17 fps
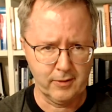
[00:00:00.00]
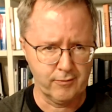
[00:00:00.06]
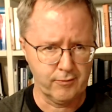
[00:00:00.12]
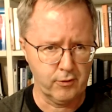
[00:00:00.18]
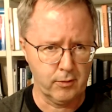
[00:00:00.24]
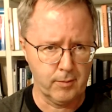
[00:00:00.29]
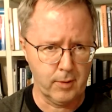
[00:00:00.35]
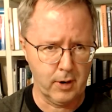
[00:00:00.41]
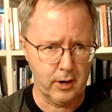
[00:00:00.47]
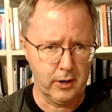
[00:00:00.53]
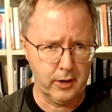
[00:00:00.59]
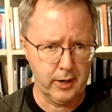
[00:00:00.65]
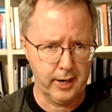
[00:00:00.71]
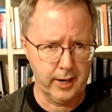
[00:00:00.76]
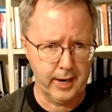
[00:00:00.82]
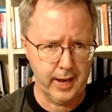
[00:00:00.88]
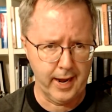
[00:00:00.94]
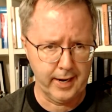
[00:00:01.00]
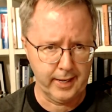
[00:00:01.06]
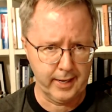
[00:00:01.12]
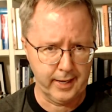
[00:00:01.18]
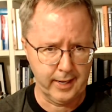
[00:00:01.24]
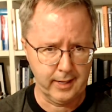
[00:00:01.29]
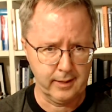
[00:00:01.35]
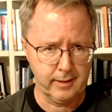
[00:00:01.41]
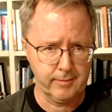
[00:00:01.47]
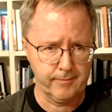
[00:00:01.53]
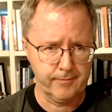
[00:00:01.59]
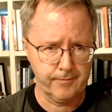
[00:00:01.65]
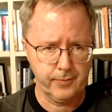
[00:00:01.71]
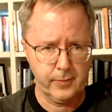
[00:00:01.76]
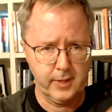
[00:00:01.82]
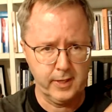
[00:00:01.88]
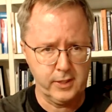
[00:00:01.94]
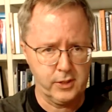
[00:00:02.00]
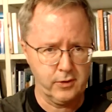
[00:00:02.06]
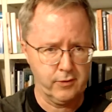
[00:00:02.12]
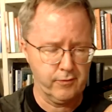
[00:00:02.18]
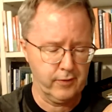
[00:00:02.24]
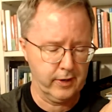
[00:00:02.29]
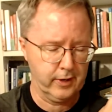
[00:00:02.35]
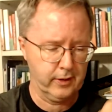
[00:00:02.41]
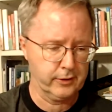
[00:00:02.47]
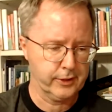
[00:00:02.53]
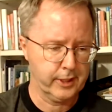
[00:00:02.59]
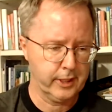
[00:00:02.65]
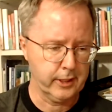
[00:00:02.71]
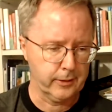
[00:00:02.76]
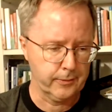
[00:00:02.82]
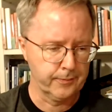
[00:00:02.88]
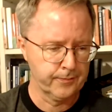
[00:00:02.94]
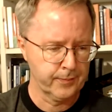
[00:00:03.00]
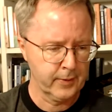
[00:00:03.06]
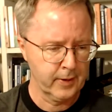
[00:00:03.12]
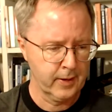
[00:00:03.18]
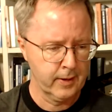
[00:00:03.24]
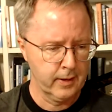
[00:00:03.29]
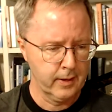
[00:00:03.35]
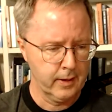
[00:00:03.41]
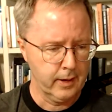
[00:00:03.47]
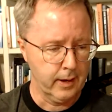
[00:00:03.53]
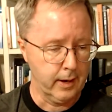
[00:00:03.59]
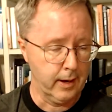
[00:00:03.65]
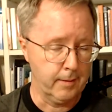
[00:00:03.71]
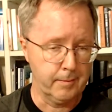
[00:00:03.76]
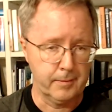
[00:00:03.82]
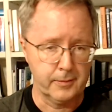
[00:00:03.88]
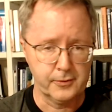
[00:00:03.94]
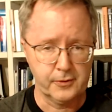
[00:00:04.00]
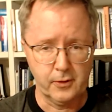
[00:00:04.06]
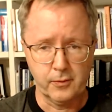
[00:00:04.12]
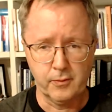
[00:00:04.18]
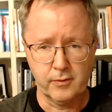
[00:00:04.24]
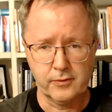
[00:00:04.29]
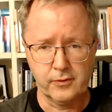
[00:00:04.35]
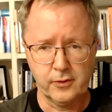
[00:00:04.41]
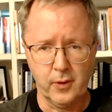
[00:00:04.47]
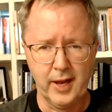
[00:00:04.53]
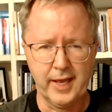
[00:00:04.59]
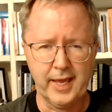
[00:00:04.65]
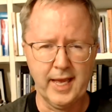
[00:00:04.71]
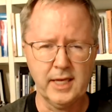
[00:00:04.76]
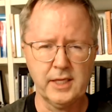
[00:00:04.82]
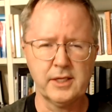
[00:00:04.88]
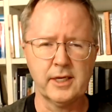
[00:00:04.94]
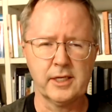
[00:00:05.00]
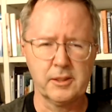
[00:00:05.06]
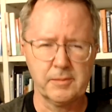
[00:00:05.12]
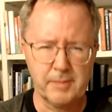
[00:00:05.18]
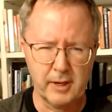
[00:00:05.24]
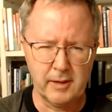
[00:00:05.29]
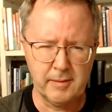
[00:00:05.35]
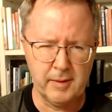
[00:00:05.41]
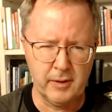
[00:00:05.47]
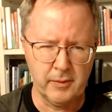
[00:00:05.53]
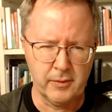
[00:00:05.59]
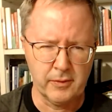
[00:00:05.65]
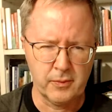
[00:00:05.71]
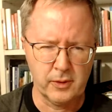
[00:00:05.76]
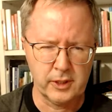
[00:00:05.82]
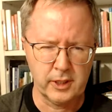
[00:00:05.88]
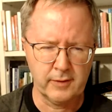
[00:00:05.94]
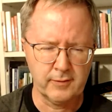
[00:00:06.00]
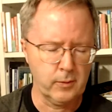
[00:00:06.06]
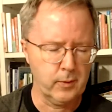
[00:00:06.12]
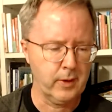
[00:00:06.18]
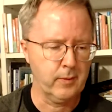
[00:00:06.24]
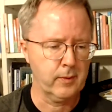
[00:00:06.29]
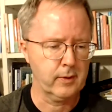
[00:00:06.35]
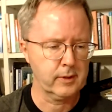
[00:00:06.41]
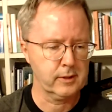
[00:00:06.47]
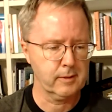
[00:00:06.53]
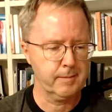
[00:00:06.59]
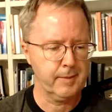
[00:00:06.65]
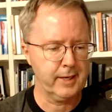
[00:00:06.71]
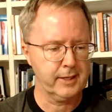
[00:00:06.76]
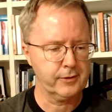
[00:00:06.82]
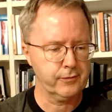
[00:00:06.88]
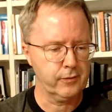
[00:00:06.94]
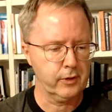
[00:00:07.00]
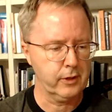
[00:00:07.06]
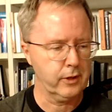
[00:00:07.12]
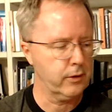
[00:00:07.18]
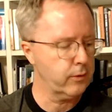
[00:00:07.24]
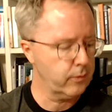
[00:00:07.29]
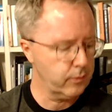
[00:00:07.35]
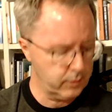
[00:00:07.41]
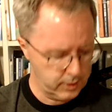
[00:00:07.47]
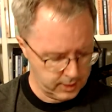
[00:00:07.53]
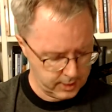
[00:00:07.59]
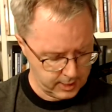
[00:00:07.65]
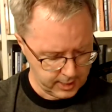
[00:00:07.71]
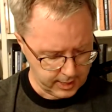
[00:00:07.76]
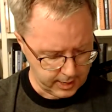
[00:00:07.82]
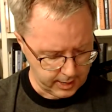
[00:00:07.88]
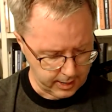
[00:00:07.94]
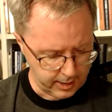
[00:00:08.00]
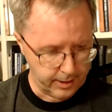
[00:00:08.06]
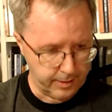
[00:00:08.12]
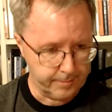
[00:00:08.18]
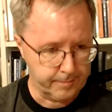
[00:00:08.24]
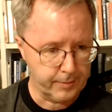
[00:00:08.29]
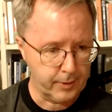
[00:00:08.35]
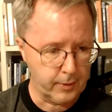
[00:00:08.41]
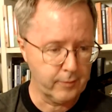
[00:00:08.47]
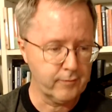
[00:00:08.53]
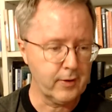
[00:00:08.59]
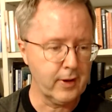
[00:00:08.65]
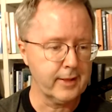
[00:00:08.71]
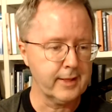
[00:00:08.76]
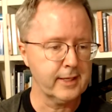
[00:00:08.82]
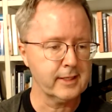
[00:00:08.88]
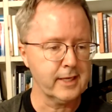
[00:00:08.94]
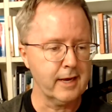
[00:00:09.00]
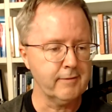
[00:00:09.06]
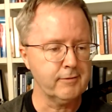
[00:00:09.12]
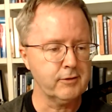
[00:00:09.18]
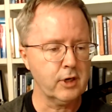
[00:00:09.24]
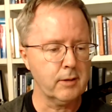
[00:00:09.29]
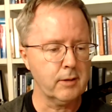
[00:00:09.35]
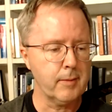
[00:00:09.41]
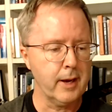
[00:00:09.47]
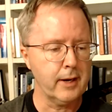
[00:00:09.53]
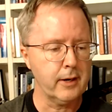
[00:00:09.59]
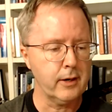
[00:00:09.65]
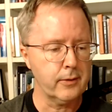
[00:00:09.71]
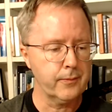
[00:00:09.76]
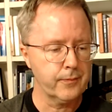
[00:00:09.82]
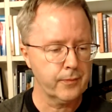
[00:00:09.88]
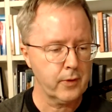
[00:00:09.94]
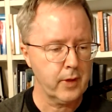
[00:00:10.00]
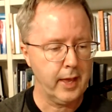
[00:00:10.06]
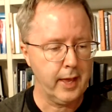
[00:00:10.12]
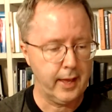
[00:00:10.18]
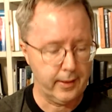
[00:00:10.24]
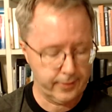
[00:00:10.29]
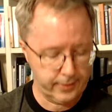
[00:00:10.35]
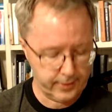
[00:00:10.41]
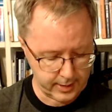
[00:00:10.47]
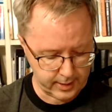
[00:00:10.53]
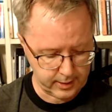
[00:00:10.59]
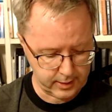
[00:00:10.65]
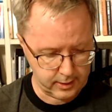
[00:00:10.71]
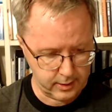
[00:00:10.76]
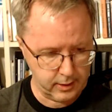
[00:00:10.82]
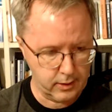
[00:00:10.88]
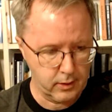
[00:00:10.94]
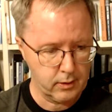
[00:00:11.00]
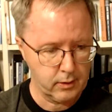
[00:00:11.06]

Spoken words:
the full bar and adding in these 2 fingers here. So I guess experiment with whichever way works the best for you. But we've got this F sharp minor and then